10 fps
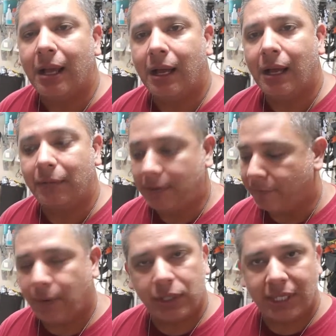the
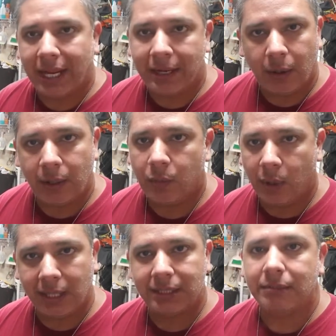first thing I noted
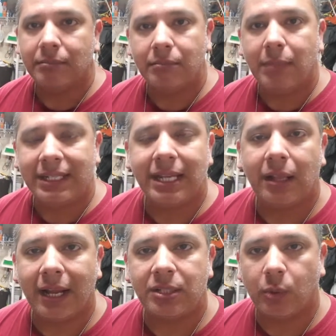was my tail
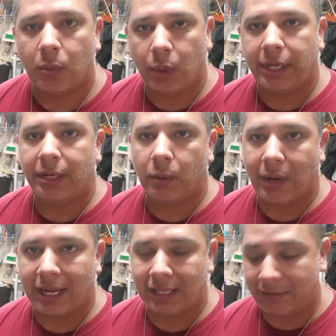lights weren't working
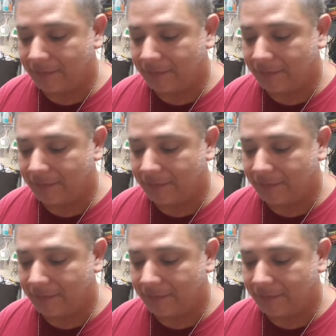correctly.